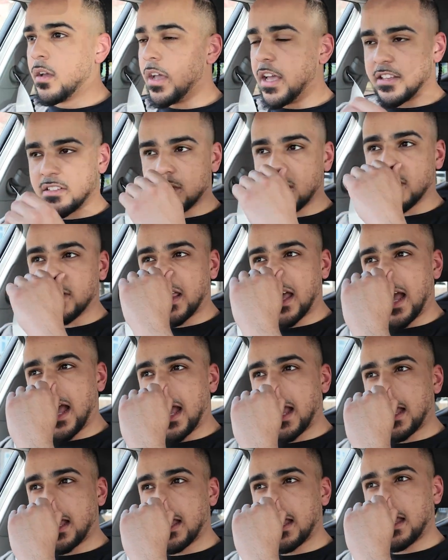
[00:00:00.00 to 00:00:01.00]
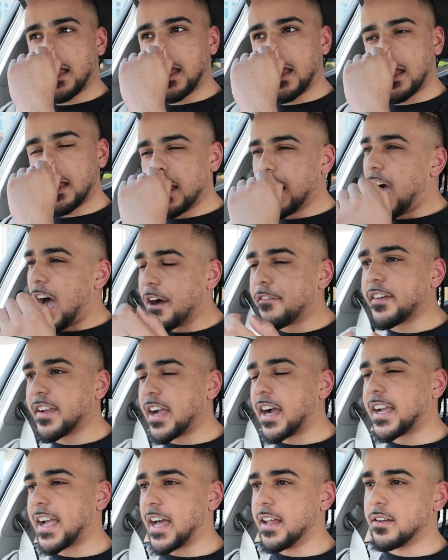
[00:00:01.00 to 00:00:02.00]
It's not that I
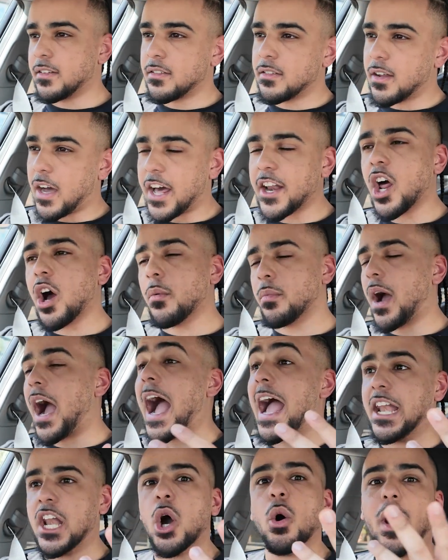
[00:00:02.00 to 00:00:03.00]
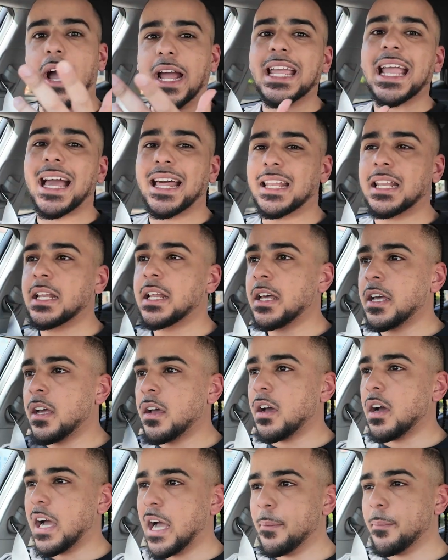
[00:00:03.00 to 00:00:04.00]
think I can. I know I can.
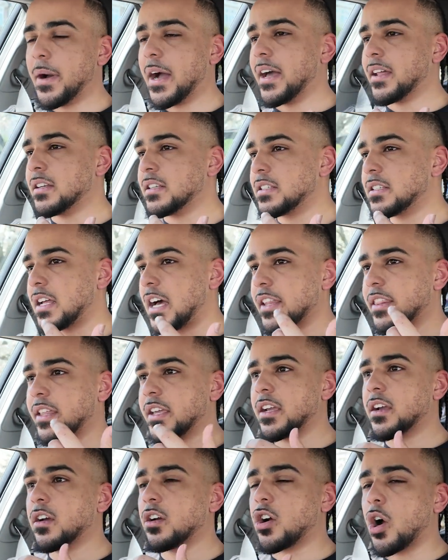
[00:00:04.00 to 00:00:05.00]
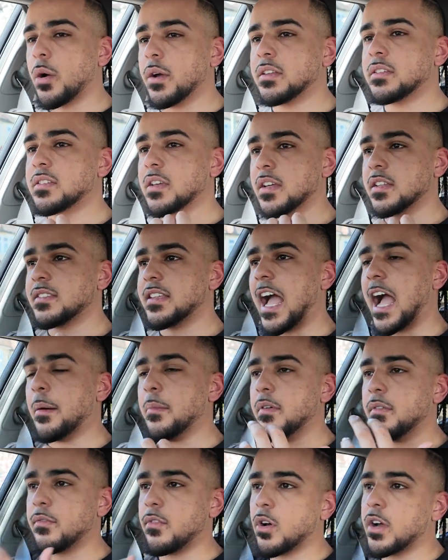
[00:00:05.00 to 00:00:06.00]
And I think going to
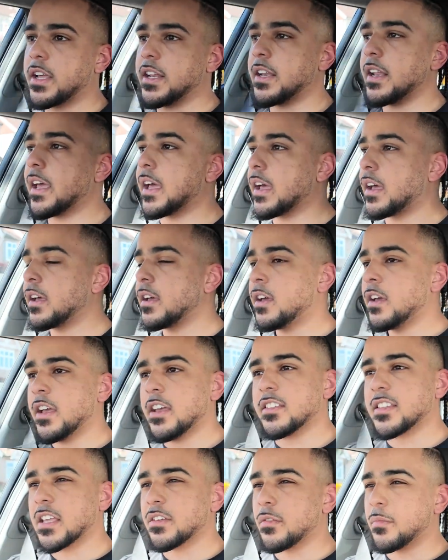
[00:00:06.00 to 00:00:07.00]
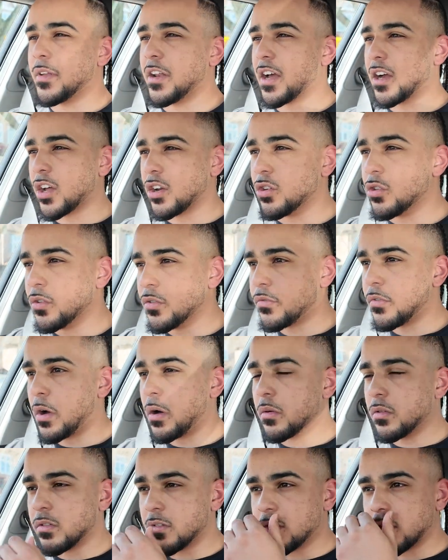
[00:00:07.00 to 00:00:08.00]
Damn on vlogging there is giving me like a
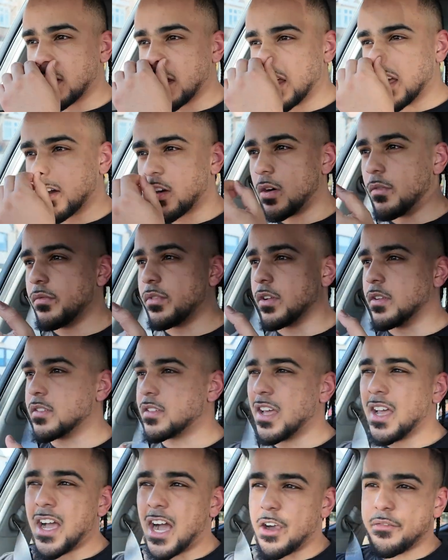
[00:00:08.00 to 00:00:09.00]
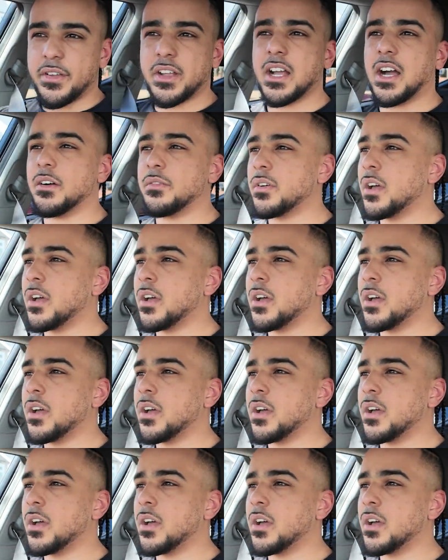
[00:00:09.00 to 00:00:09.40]
newfound confidence. I think I